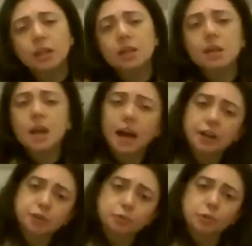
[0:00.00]

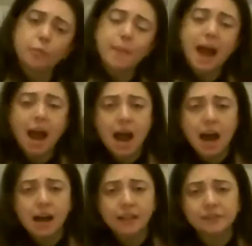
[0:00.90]
natural
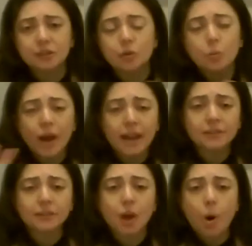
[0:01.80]
paths that
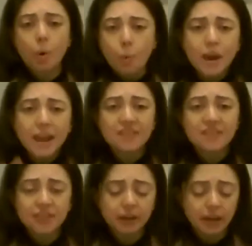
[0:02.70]
went with
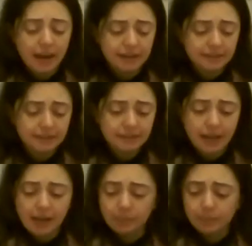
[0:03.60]
the
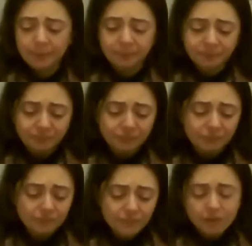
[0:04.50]
landscape,
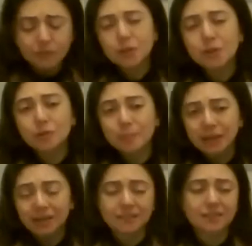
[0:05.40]
the
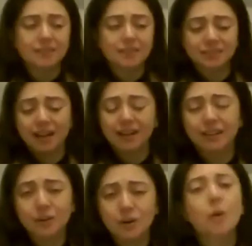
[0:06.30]
Europeans
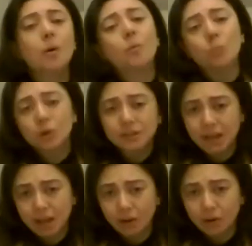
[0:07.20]
decided, we're
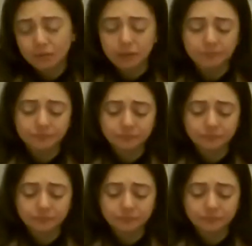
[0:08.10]
taking over.